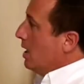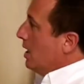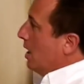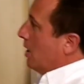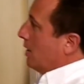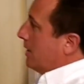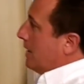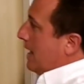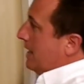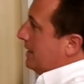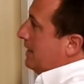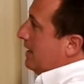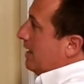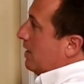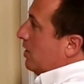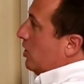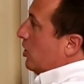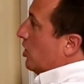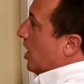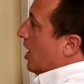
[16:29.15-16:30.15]
Okay, it's
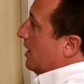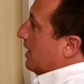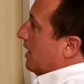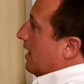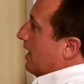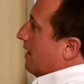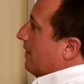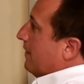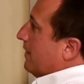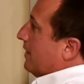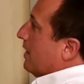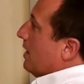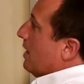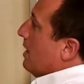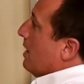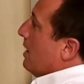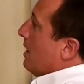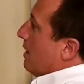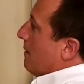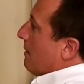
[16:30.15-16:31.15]
hinged on the left.
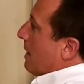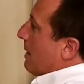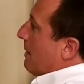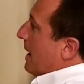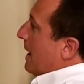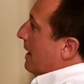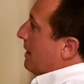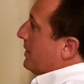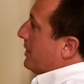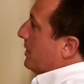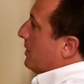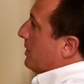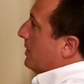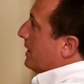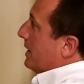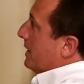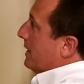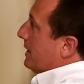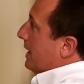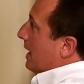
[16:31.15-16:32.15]
My mouse hole's
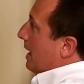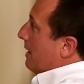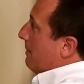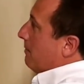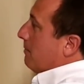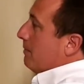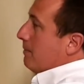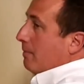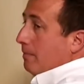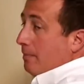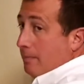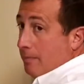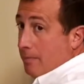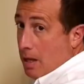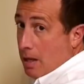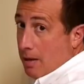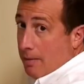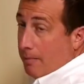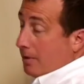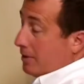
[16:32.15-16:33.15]
on top.
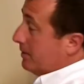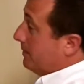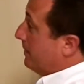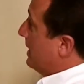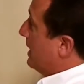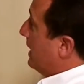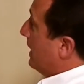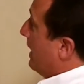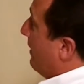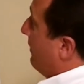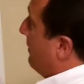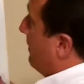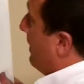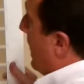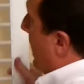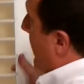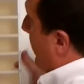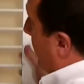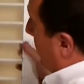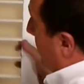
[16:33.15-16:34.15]
Must be the left
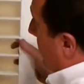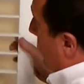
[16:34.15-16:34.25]
panel.